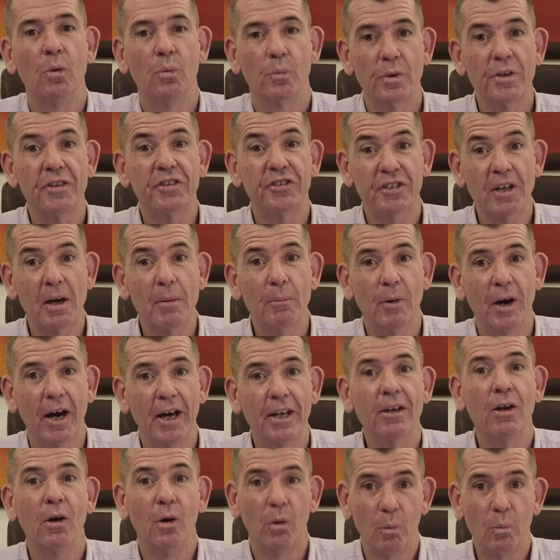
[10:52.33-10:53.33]
with
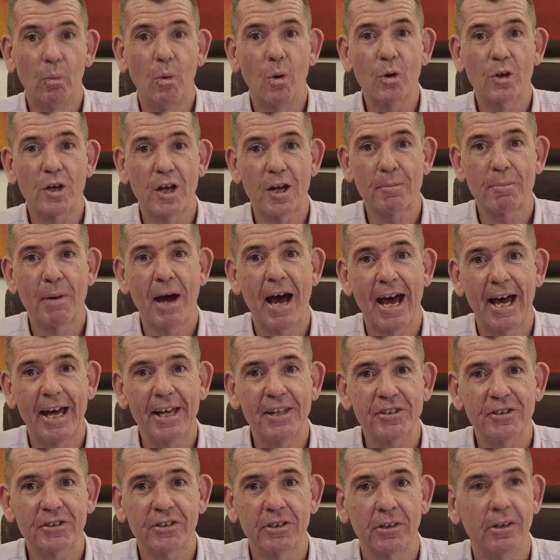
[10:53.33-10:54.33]
someone walking
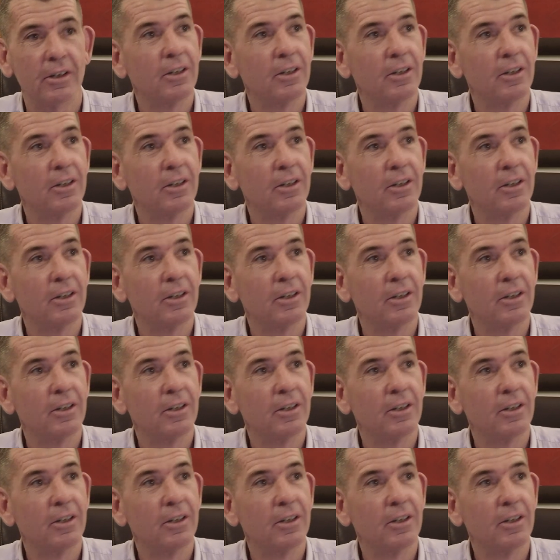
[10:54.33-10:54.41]
past,